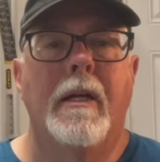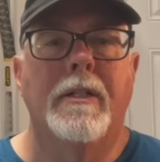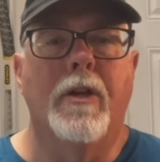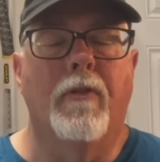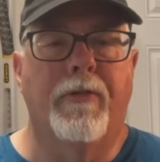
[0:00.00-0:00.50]

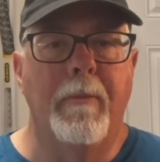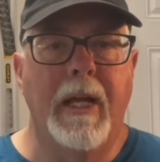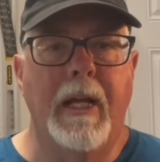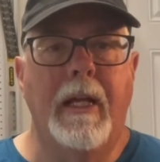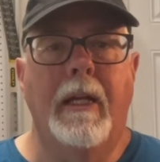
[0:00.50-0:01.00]
So for
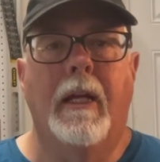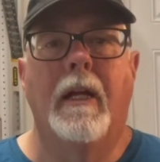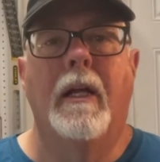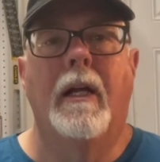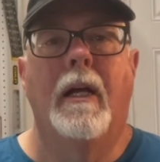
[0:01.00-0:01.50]
me,
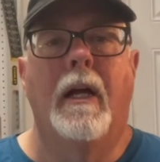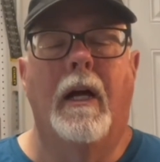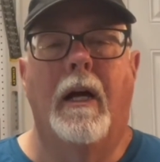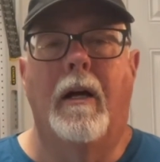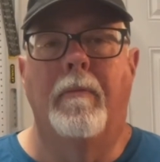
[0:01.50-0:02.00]

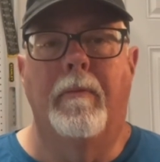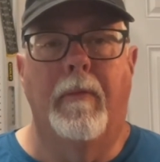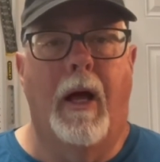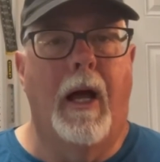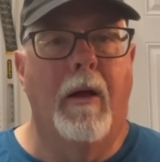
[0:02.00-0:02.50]

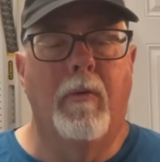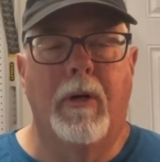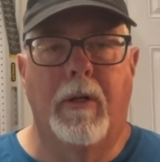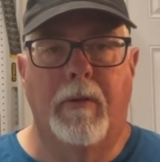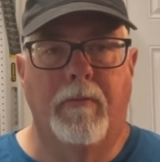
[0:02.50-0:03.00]
I
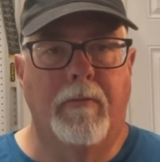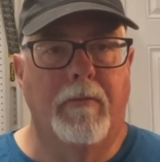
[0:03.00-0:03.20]
will